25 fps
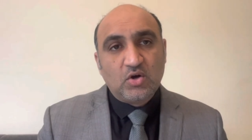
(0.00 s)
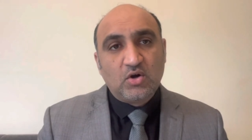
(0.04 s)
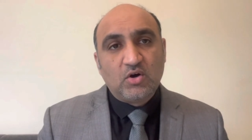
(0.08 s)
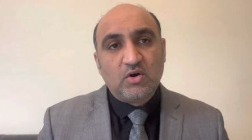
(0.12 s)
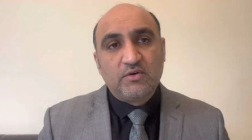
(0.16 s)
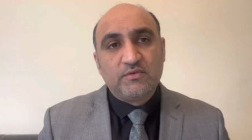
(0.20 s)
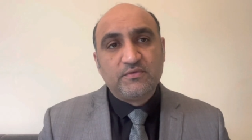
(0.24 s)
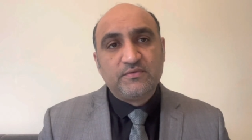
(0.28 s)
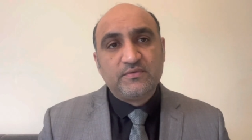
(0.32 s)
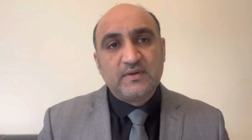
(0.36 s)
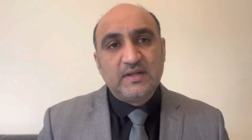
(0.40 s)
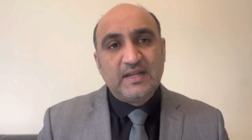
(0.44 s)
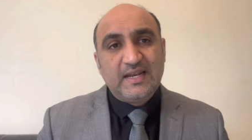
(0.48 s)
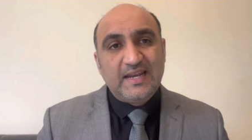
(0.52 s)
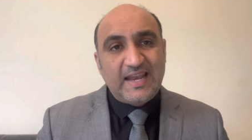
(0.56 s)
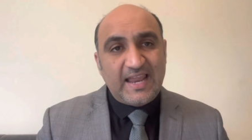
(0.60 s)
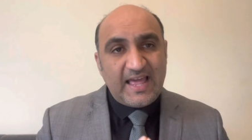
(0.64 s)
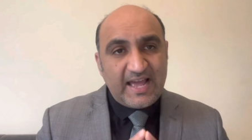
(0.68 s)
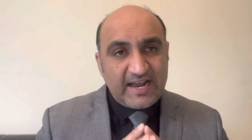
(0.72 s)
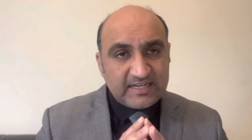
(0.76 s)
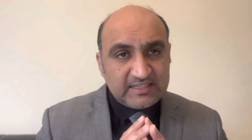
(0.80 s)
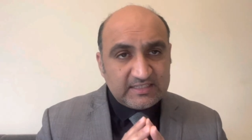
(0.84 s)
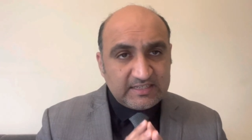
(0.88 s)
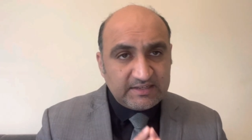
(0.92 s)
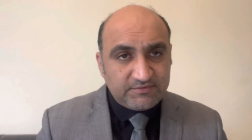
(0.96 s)
of
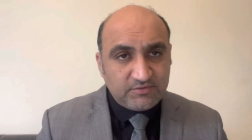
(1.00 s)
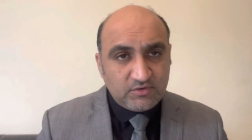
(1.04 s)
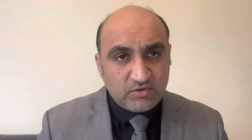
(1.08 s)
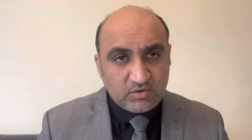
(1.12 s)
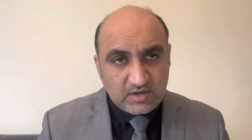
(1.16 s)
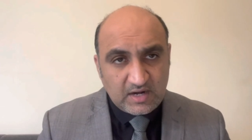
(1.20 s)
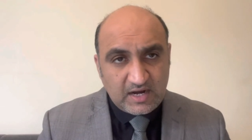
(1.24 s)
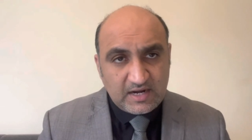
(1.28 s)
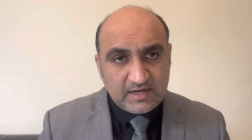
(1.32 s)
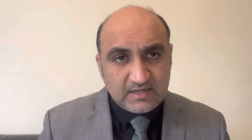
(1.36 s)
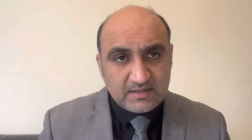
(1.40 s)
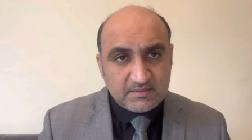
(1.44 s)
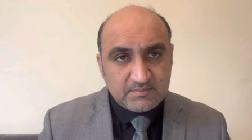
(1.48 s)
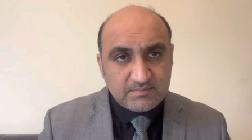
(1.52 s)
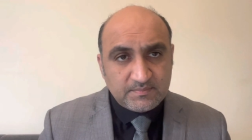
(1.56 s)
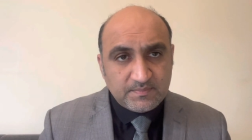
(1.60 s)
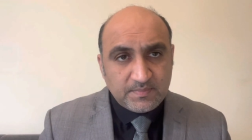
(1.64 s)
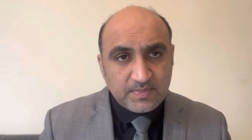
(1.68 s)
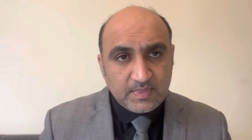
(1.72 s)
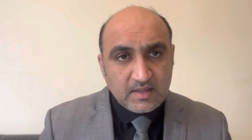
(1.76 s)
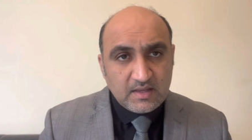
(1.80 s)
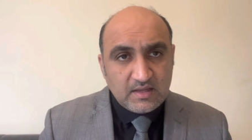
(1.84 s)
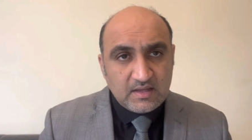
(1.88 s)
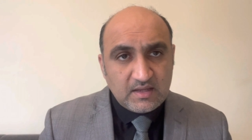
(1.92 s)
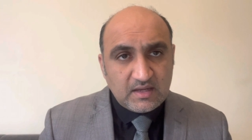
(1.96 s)
Lac Defloratum
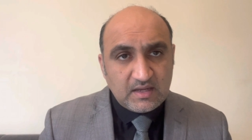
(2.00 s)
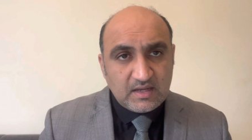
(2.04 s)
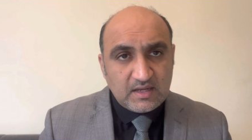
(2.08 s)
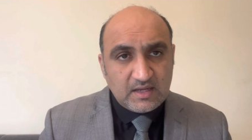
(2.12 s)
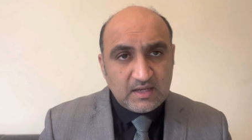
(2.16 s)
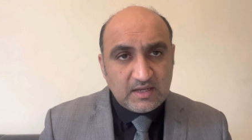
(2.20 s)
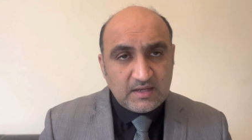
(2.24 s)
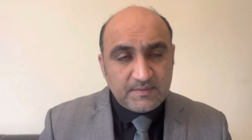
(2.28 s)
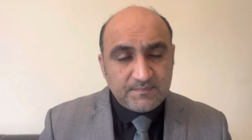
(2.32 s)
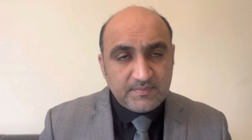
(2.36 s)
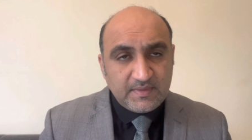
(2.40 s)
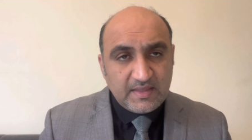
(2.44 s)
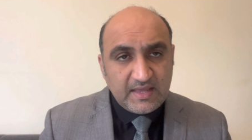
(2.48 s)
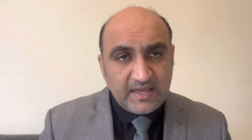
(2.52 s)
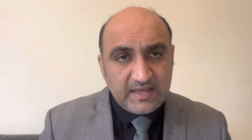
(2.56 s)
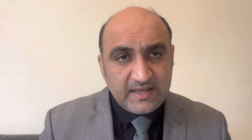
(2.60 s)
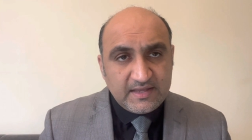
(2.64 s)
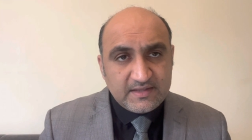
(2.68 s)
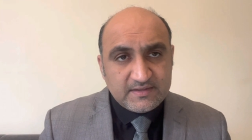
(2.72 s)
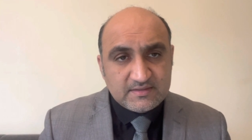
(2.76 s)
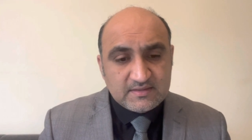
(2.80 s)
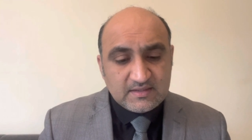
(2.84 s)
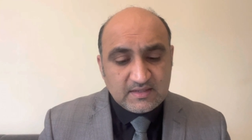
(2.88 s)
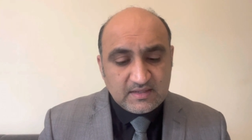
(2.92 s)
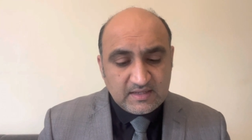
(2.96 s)

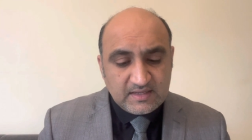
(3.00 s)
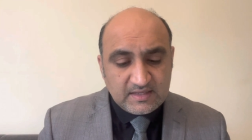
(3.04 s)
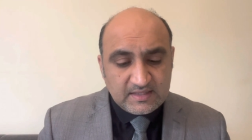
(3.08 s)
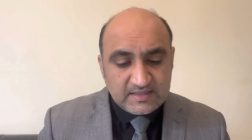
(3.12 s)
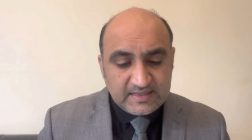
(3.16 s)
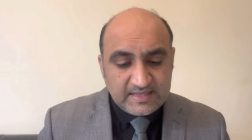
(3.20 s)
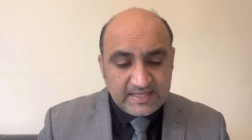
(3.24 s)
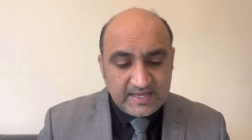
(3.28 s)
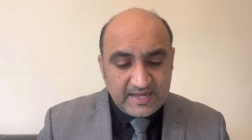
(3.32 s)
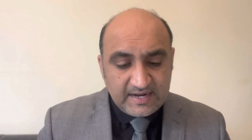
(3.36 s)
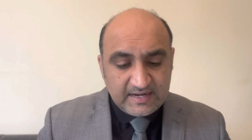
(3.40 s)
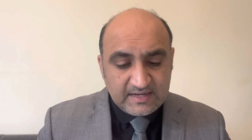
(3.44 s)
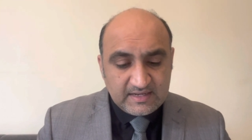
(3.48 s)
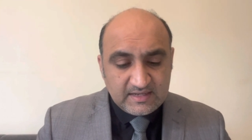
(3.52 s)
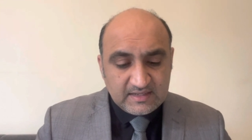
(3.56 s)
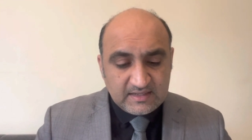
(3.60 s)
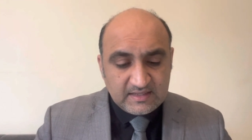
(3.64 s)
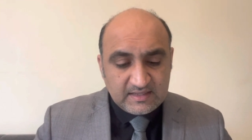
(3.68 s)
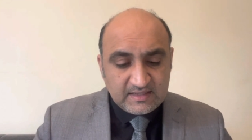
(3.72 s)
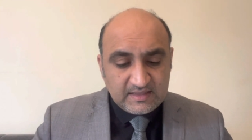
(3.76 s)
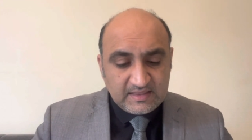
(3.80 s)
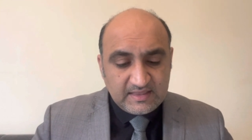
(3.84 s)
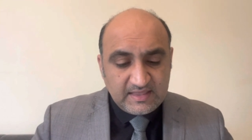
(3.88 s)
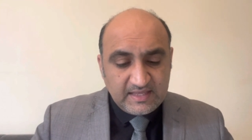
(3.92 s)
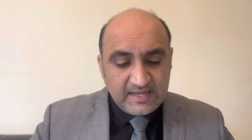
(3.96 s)
is that
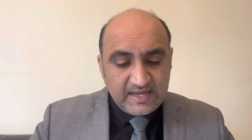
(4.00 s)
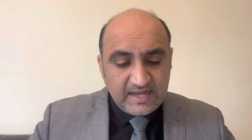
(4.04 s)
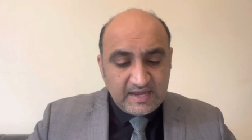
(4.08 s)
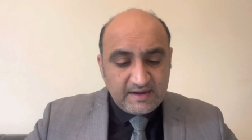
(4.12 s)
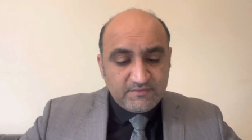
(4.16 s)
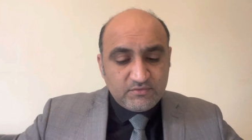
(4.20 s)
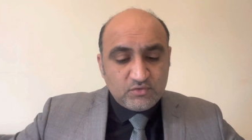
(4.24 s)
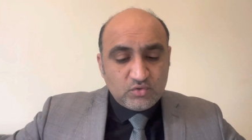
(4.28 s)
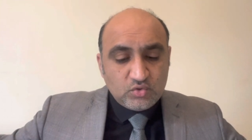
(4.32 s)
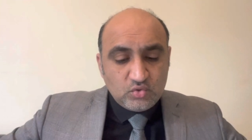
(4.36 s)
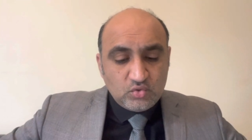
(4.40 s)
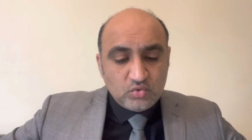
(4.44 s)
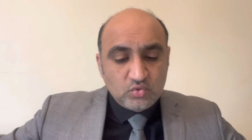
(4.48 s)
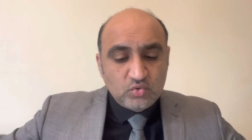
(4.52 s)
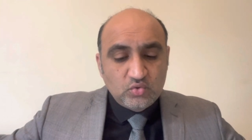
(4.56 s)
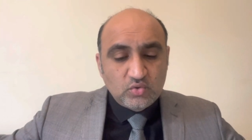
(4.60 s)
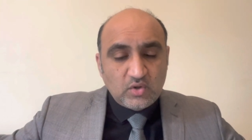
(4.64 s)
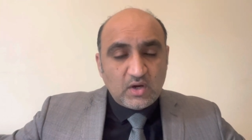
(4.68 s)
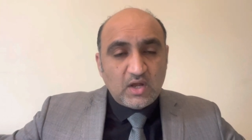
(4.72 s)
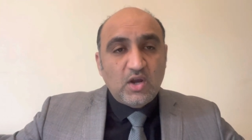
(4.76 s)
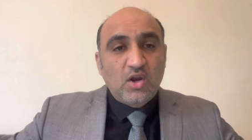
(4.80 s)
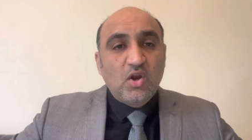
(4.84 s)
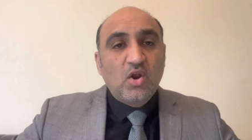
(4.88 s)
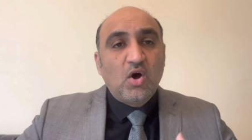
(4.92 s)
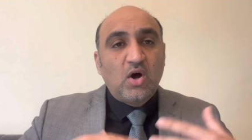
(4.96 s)
they have to do
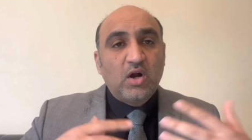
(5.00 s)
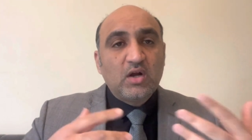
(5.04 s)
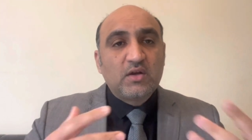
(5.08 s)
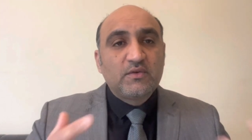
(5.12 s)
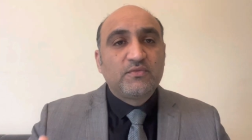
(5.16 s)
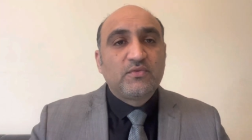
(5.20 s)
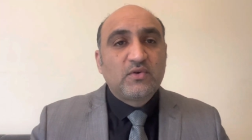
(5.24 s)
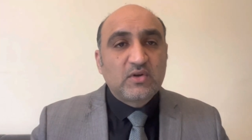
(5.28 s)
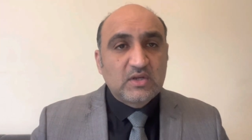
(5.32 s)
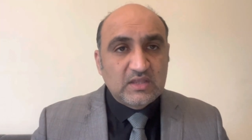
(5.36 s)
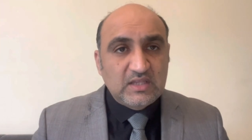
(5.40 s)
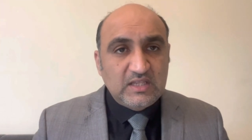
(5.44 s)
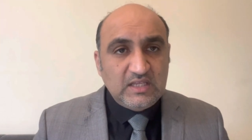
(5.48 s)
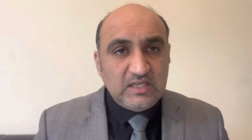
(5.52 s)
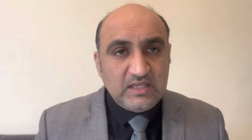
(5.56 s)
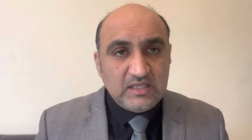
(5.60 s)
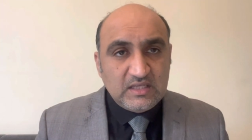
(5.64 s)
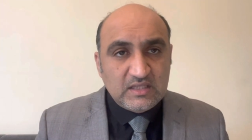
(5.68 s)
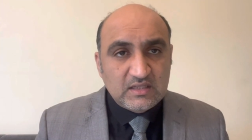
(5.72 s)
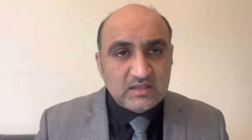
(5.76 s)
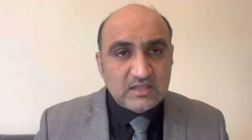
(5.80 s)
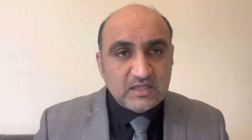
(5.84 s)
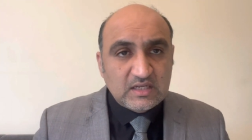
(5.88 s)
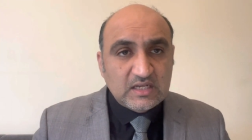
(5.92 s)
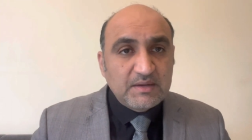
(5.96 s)
a lot for
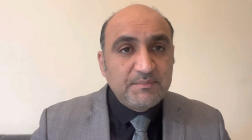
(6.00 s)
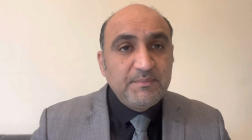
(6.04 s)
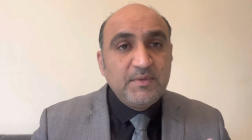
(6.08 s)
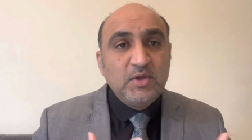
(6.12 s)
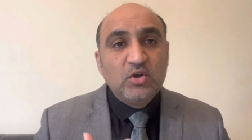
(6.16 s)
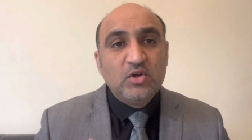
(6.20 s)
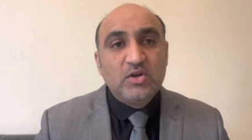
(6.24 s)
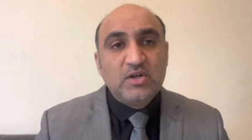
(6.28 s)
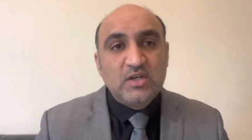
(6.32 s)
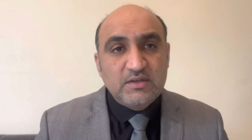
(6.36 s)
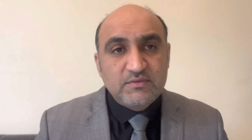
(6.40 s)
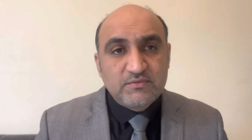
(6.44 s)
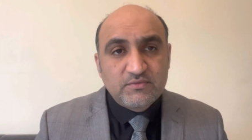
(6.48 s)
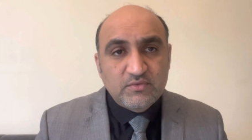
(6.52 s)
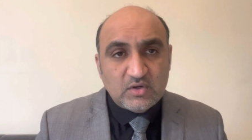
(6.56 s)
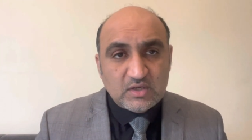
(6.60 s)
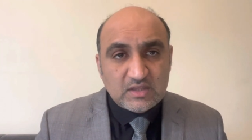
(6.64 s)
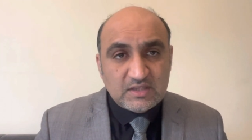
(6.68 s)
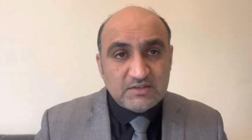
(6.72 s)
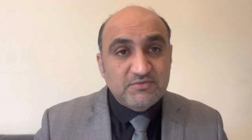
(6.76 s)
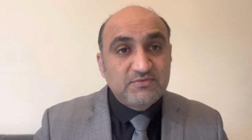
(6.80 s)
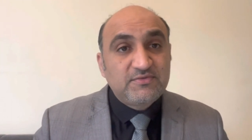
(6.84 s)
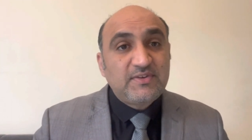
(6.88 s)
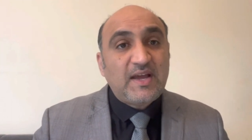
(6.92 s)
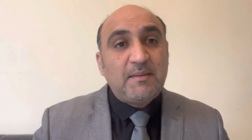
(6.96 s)
the community, for
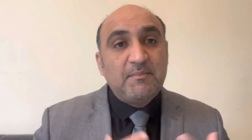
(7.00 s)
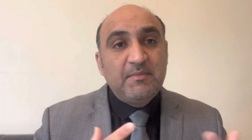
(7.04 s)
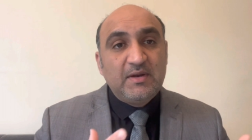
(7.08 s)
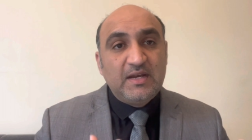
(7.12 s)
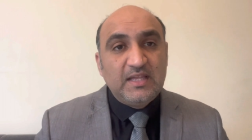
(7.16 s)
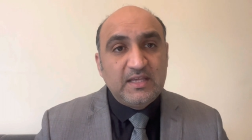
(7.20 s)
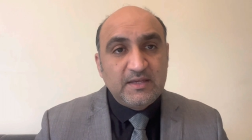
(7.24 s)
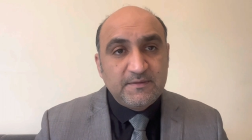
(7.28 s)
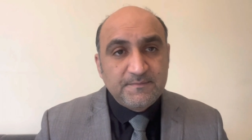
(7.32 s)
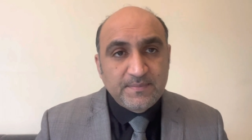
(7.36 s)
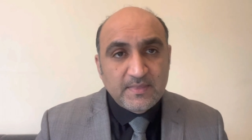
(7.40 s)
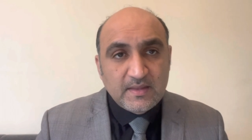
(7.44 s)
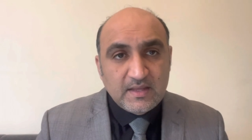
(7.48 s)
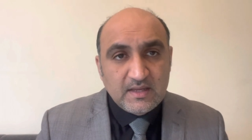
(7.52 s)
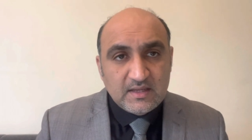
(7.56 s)
the family.